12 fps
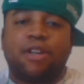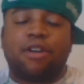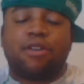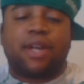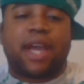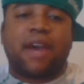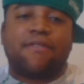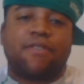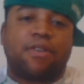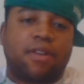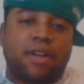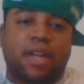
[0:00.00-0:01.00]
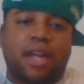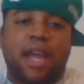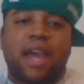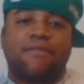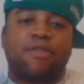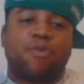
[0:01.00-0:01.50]
You know, they have a they
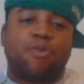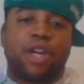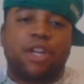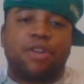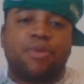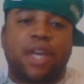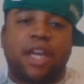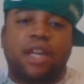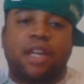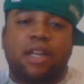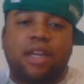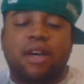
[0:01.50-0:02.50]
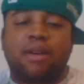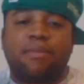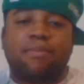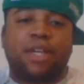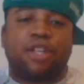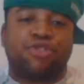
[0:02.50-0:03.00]
have it where you can
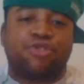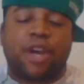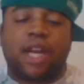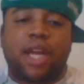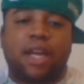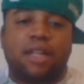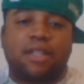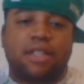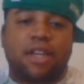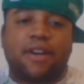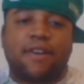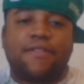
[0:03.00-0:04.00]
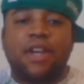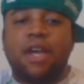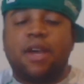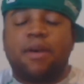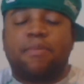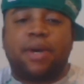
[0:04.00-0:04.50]
come and trade in stuff,
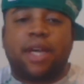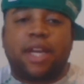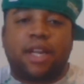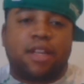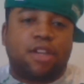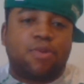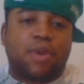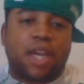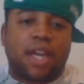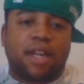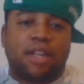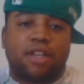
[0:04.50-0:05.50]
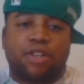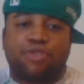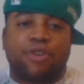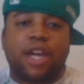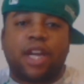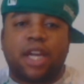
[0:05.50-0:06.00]
but you can
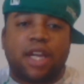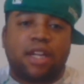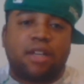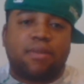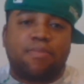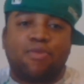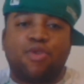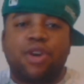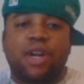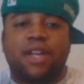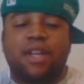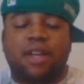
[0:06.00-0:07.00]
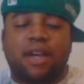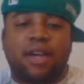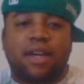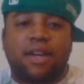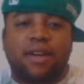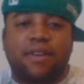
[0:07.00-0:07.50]
trade in more than
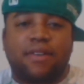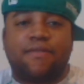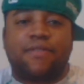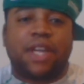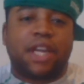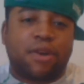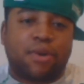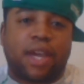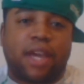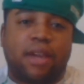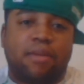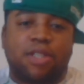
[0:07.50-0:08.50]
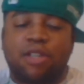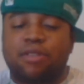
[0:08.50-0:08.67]
uh, video games.